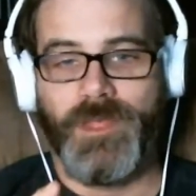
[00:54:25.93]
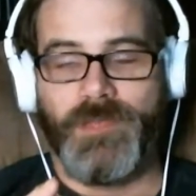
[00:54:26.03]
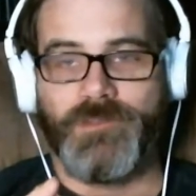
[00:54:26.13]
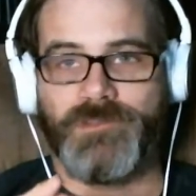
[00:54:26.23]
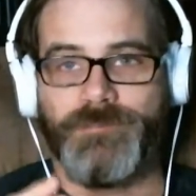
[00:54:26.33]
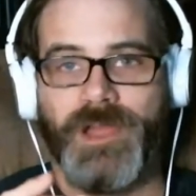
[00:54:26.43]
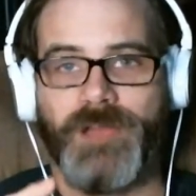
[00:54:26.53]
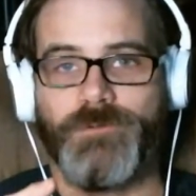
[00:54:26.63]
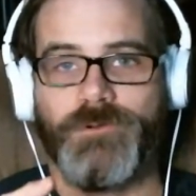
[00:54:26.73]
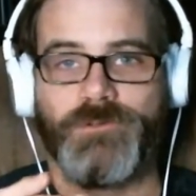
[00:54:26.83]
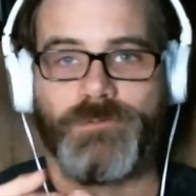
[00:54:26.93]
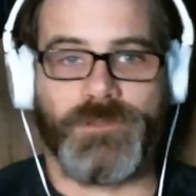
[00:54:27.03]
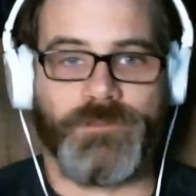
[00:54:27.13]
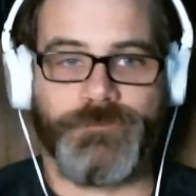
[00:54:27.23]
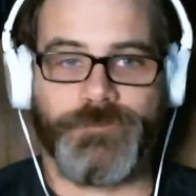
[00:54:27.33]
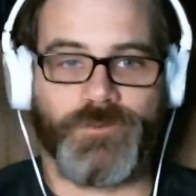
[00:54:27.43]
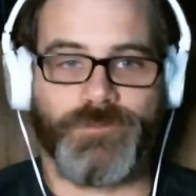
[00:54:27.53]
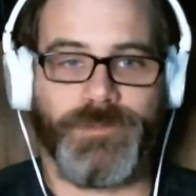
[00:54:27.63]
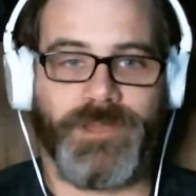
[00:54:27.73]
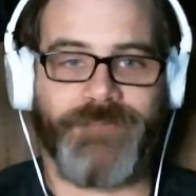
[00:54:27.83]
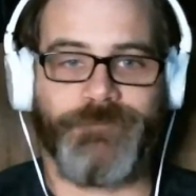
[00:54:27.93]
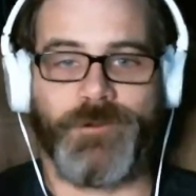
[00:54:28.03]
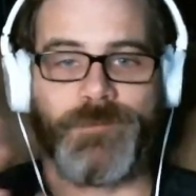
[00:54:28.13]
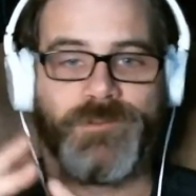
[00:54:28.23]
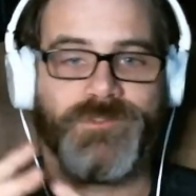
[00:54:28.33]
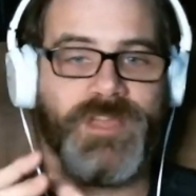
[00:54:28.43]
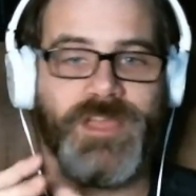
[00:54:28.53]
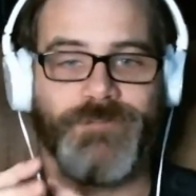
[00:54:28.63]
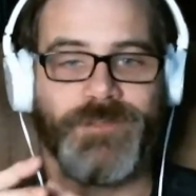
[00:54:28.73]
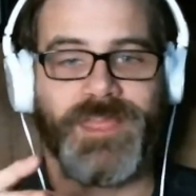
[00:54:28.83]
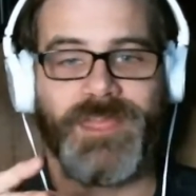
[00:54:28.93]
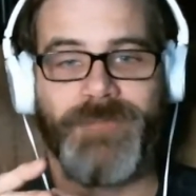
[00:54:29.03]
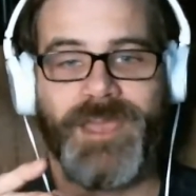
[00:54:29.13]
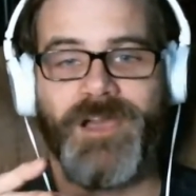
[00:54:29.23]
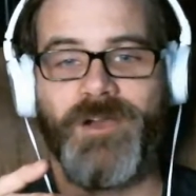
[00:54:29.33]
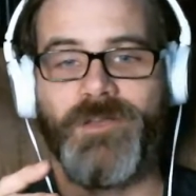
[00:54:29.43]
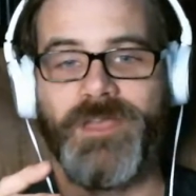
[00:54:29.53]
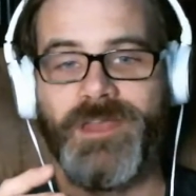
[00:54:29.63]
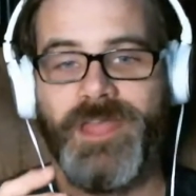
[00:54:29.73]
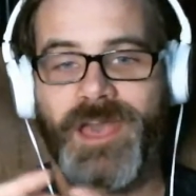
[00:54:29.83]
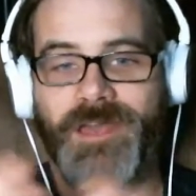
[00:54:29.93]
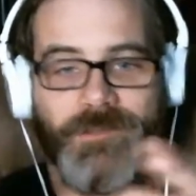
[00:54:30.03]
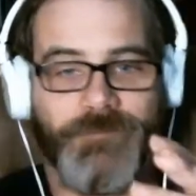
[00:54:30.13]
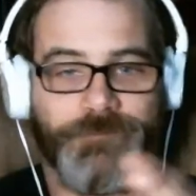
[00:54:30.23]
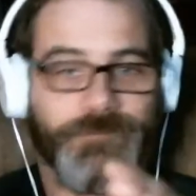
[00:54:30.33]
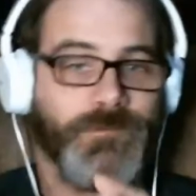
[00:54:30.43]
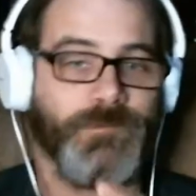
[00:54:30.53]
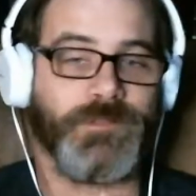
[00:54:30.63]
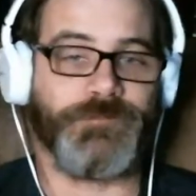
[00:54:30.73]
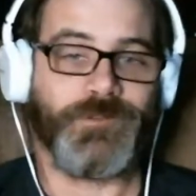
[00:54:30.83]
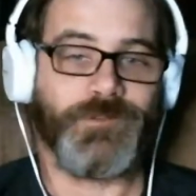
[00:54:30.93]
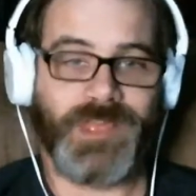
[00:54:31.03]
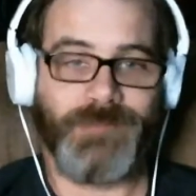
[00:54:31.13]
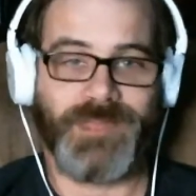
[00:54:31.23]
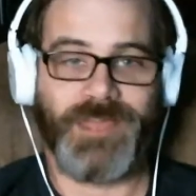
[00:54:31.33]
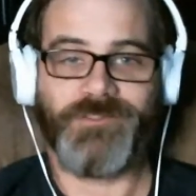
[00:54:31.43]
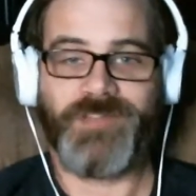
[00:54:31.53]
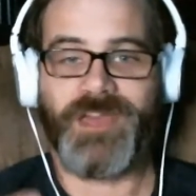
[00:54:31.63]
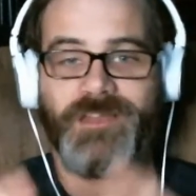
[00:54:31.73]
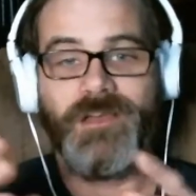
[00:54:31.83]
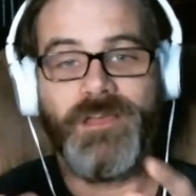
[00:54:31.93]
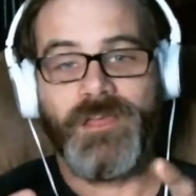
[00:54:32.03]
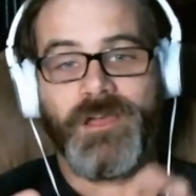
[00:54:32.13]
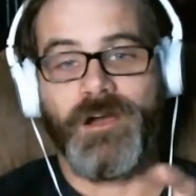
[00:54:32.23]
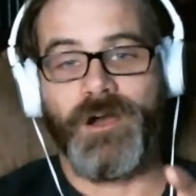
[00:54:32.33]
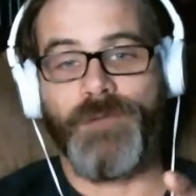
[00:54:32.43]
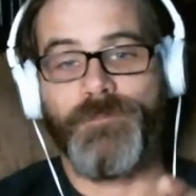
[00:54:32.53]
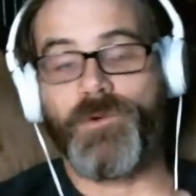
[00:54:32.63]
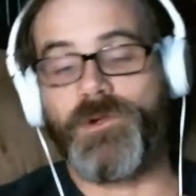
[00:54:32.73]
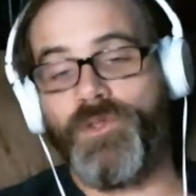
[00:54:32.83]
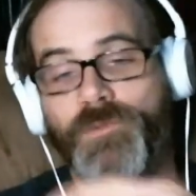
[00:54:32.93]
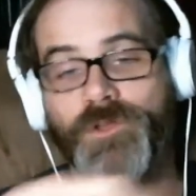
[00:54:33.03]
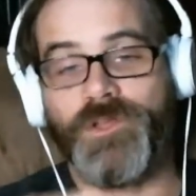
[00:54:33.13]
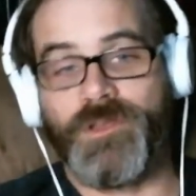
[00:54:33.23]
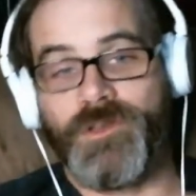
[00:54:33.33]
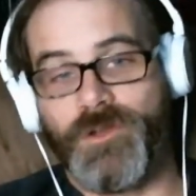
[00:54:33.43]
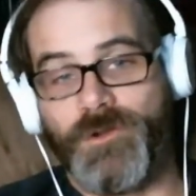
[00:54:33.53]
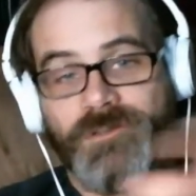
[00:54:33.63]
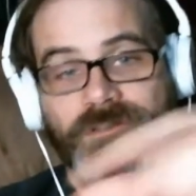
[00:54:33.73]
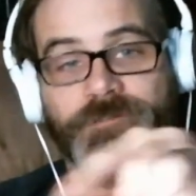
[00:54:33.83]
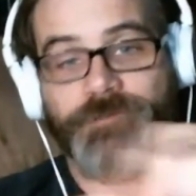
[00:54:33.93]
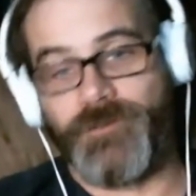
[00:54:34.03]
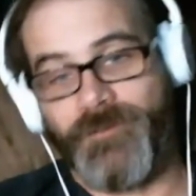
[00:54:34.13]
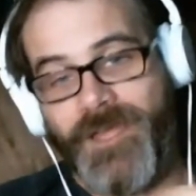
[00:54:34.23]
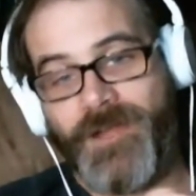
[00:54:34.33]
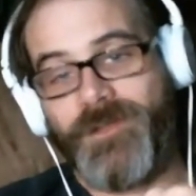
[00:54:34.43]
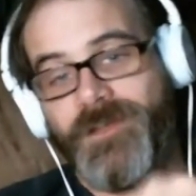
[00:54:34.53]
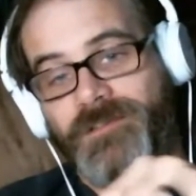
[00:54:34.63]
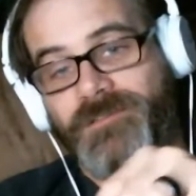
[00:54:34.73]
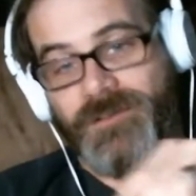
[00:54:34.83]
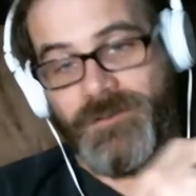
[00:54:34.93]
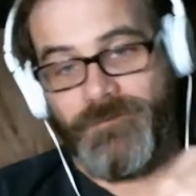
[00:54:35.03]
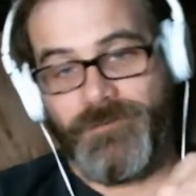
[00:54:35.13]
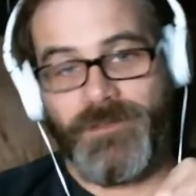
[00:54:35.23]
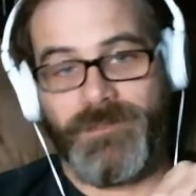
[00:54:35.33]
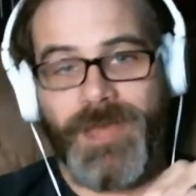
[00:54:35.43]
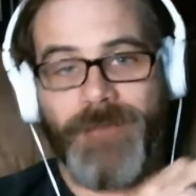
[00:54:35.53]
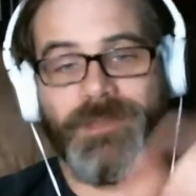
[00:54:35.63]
Spyro was one of the first platformers that ever came out, and had one of the first games that actually had a hub world where you can go to different areas of the map.